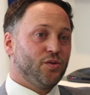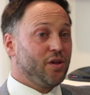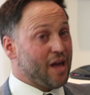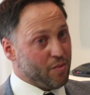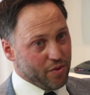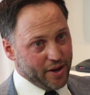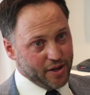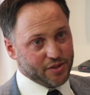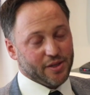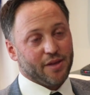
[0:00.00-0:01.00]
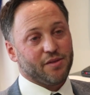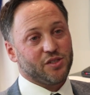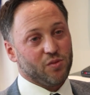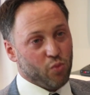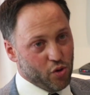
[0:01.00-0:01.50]
collaborate, to get the
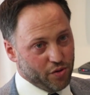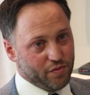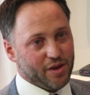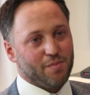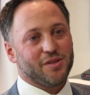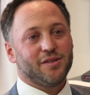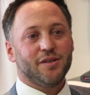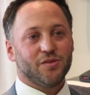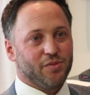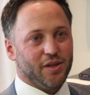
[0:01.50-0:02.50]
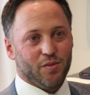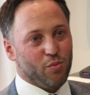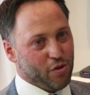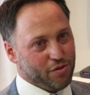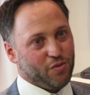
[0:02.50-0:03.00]
support of the embassy is really
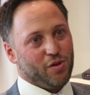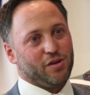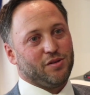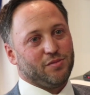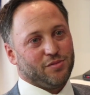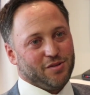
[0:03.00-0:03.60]
more than welcome.